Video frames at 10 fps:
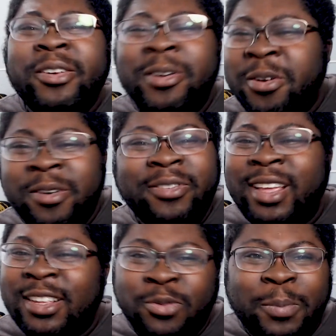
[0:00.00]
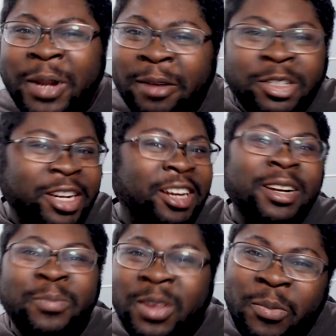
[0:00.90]
Don't know if he has reptile
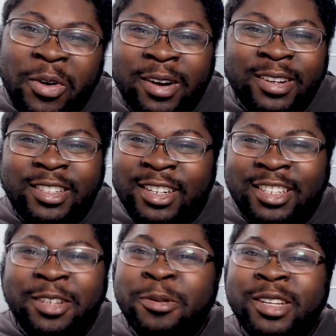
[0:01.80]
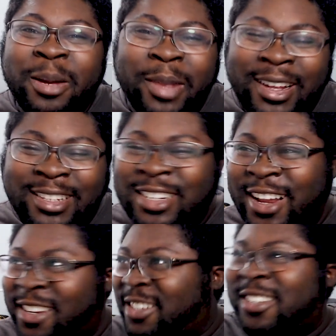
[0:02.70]
chained up somewhere and is just using him like a
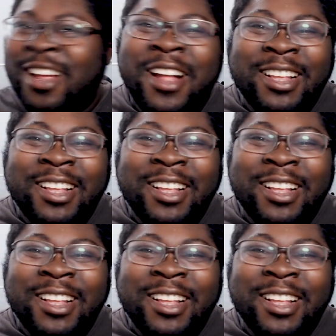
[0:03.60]
snake, just